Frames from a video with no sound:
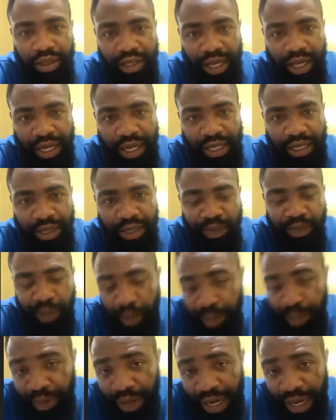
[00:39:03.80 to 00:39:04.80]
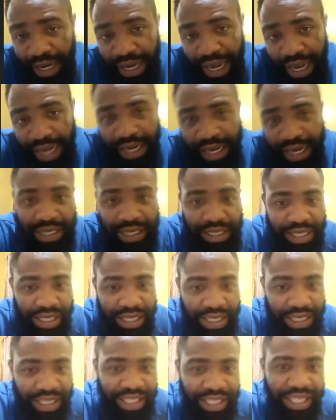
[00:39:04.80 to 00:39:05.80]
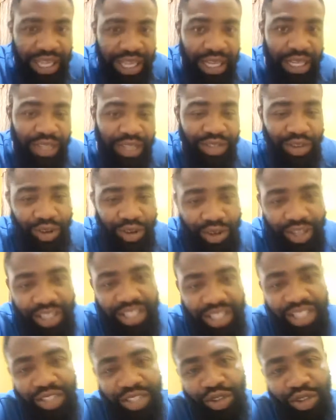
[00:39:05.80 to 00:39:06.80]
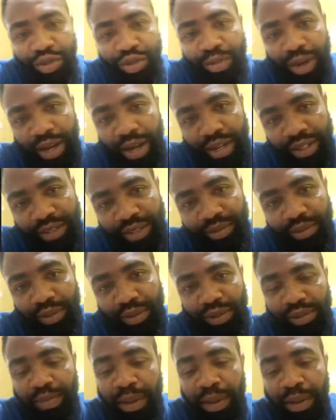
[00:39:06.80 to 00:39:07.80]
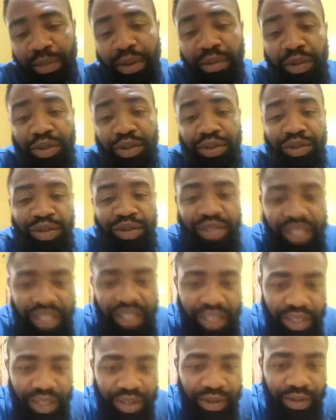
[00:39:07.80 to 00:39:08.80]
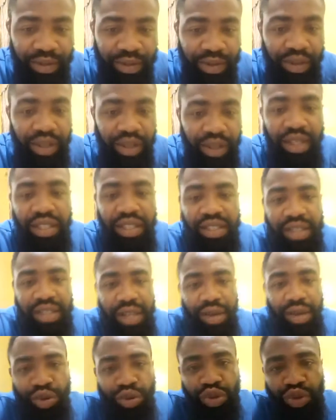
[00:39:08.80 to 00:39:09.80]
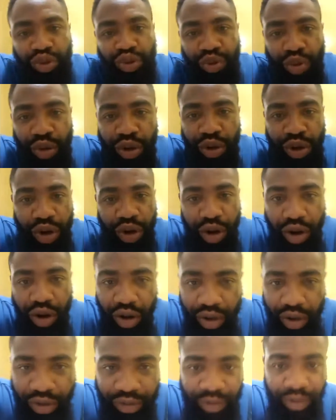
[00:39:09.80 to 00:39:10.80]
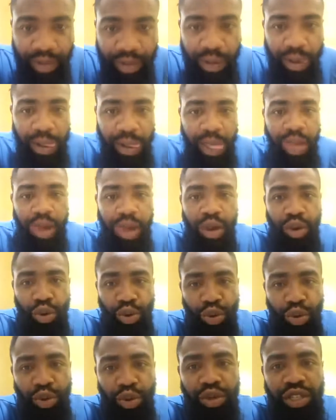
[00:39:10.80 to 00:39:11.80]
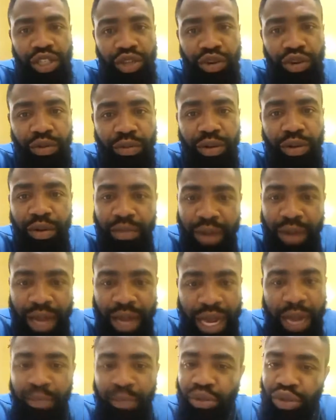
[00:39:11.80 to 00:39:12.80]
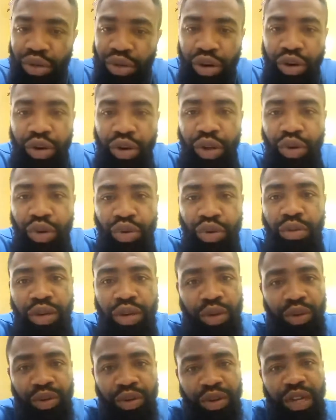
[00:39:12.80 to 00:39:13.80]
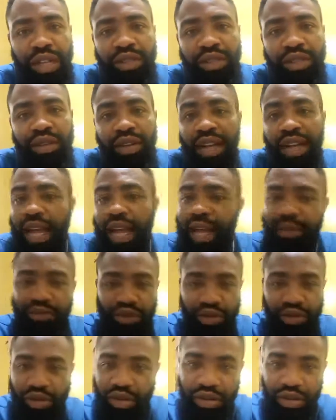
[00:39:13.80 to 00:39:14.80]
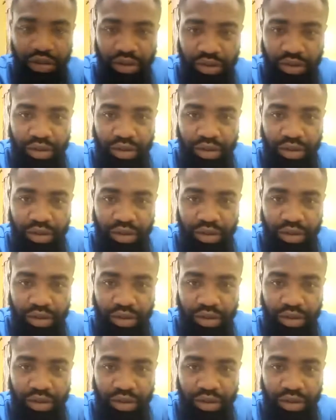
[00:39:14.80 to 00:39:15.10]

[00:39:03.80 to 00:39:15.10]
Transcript: There is a popular guy that sang a song. He's in Yoruba. But permit me to use it. Say, Osun Ogo. Ojogbo. I'm sure Roy Olugbodi will know that song. I'm sure.